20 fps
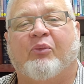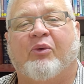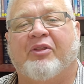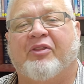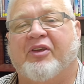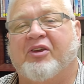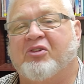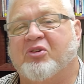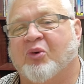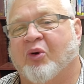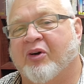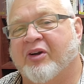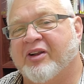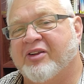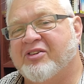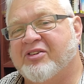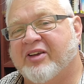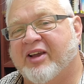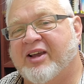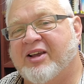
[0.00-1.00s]
with these
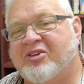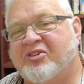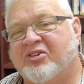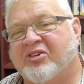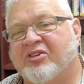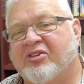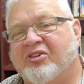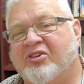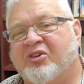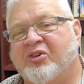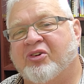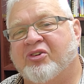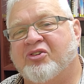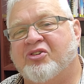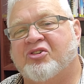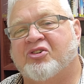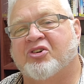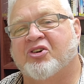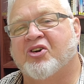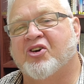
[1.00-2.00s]
organizations to
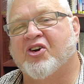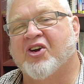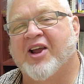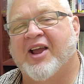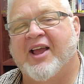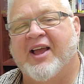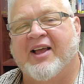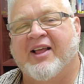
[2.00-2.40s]
ensure